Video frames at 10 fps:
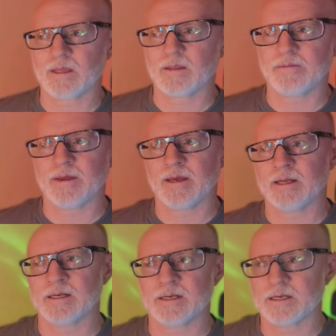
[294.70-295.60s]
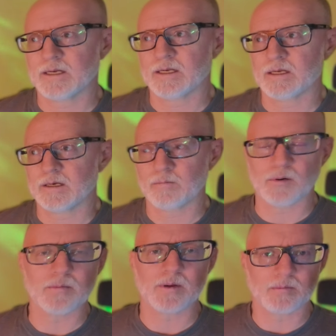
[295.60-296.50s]
then a
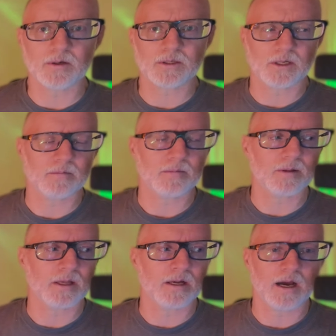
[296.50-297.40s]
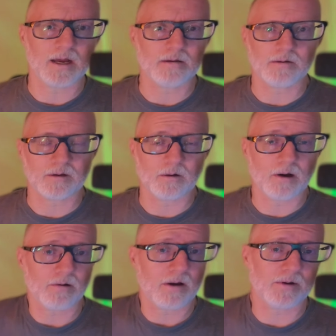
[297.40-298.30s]
burpee push up, then I you know I
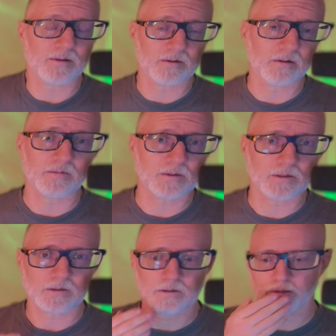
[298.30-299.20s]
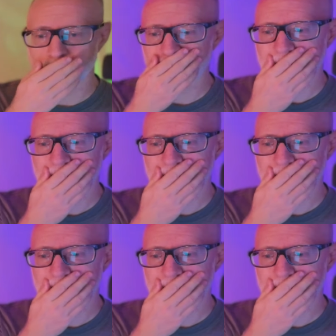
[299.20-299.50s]
don't have anything left. So